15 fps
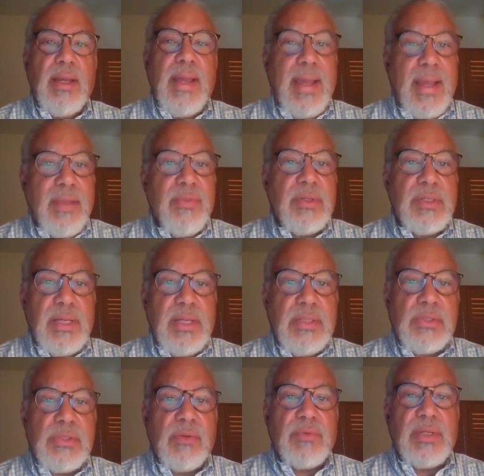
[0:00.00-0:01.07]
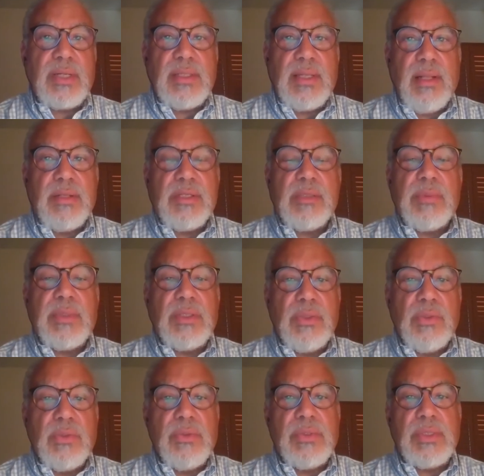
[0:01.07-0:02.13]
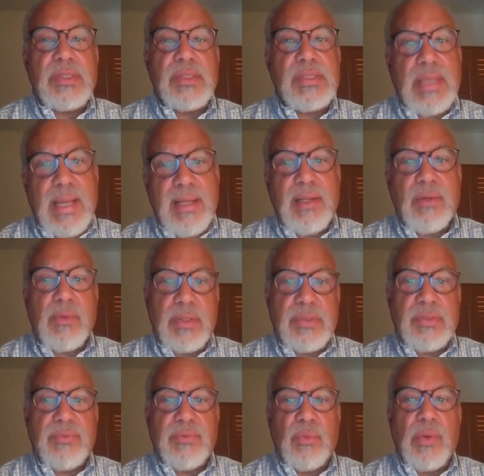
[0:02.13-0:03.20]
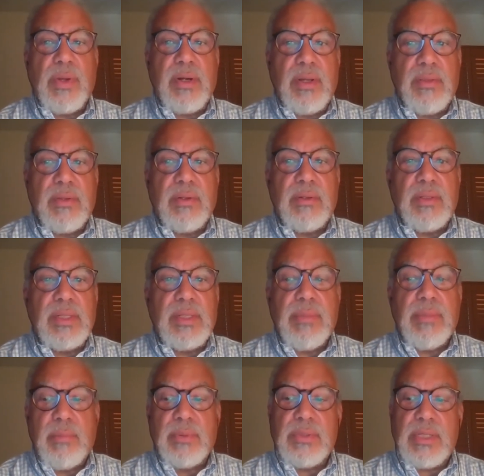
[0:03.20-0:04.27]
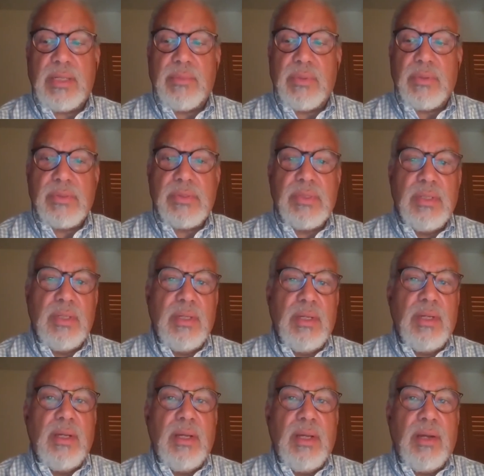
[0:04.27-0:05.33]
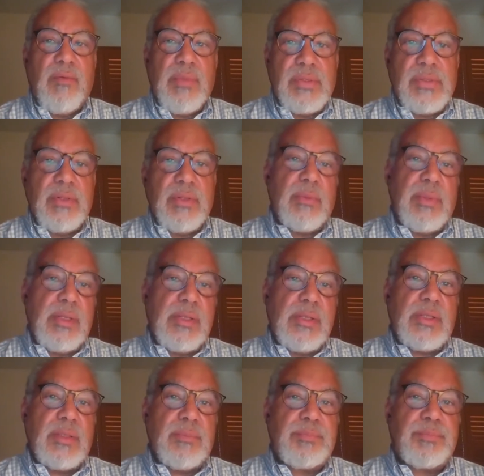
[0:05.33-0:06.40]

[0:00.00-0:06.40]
and the danger of technology being used to silo us from one another in bubble chambers of misinformation.